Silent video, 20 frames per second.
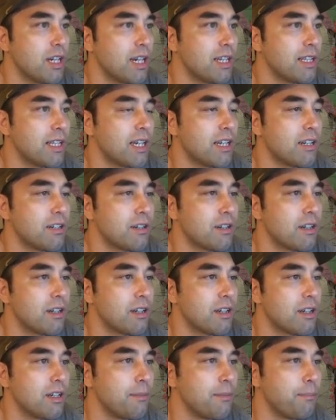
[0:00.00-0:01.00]
And then
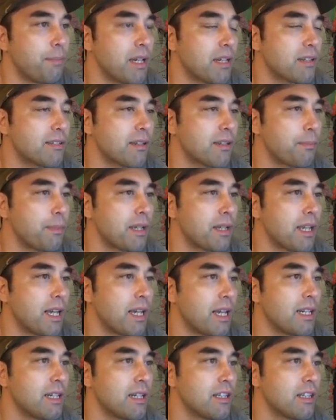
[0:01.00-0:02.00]
it picks up
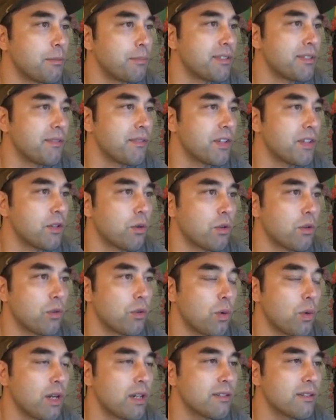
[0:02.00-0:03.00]
again in the Pacific
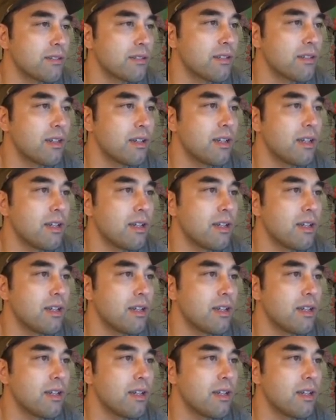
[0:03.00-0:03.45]
Northwest.